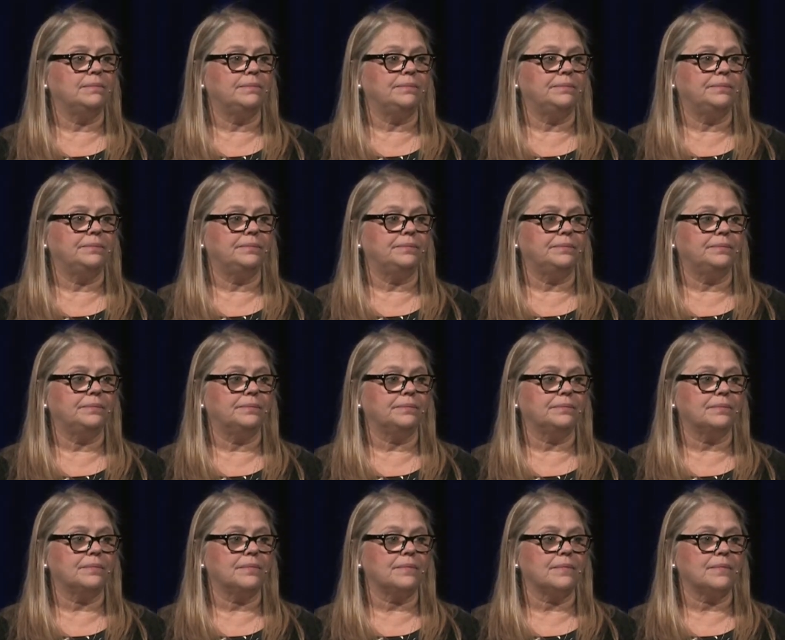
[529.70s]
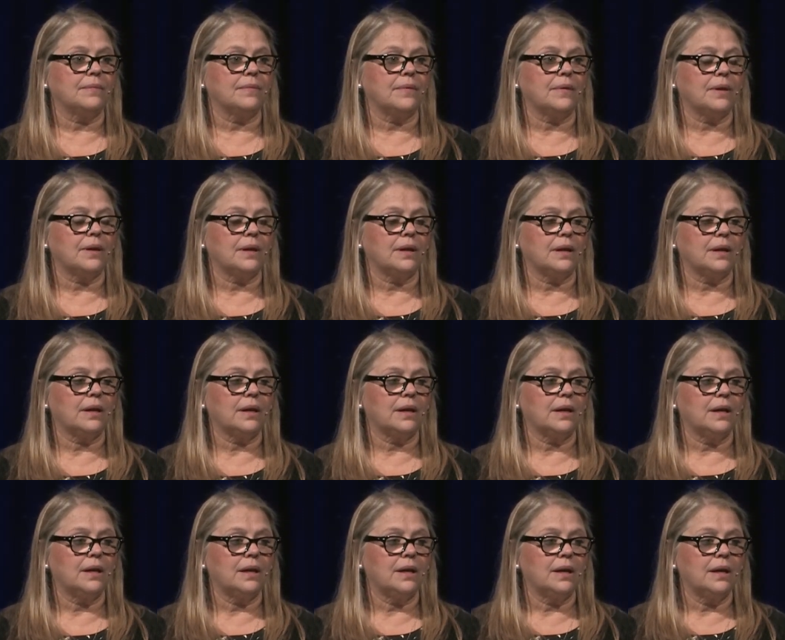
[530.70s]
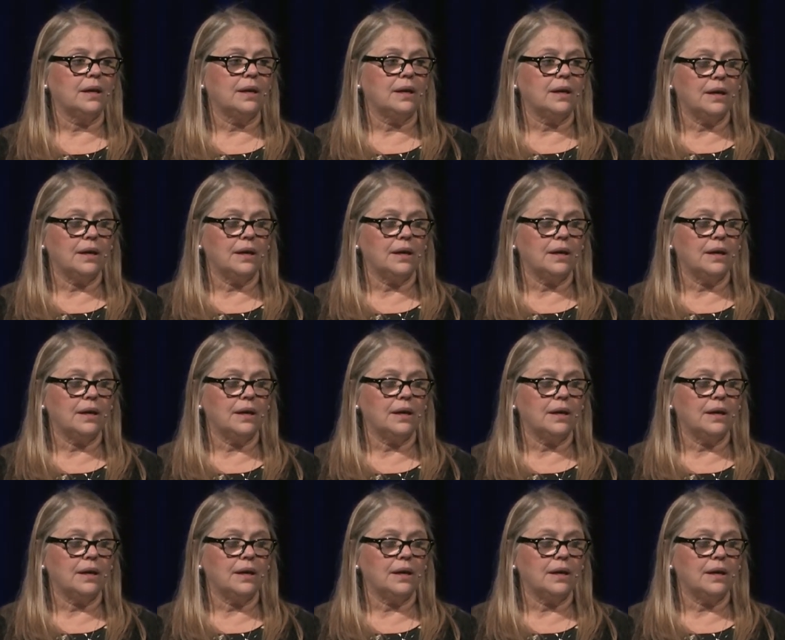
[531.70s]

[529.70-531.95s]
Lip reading: No one is speaking in this clip.